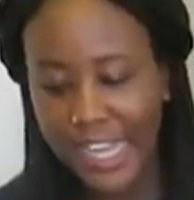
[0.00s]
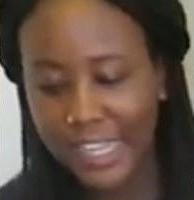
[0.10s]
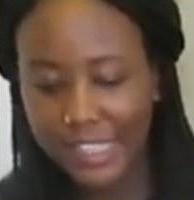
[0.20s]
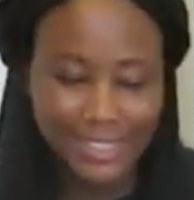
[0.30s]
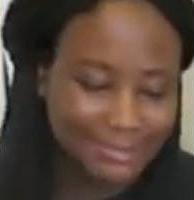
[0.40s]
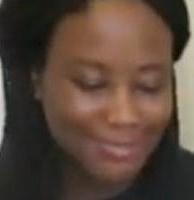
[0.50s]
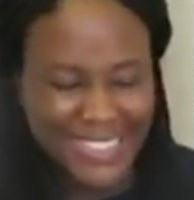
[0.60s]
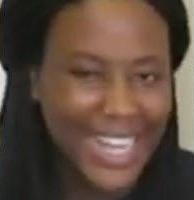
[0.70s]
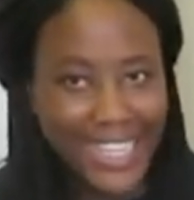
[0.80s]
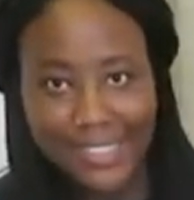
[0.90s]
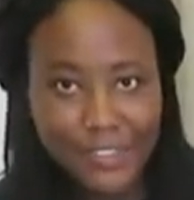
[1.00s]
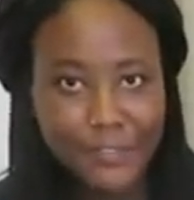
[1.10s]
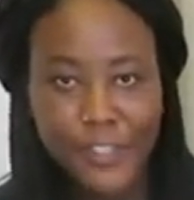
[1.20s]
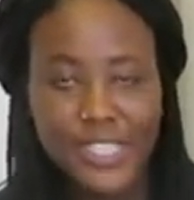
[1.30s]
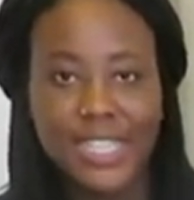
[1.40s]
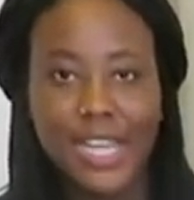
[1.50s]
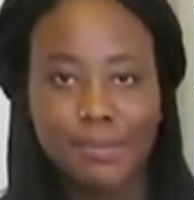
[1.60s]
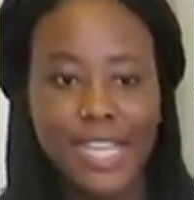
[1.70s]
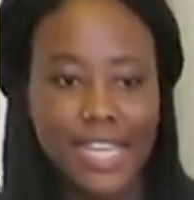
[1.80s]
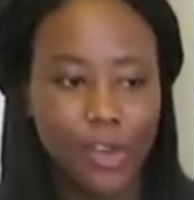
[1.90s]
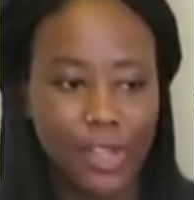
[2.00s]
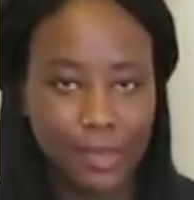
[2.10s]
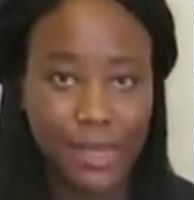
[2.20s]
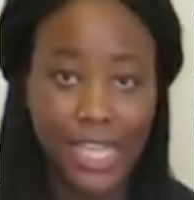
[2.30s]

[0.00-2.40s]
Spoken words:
like kind of the first thing that I'm taking with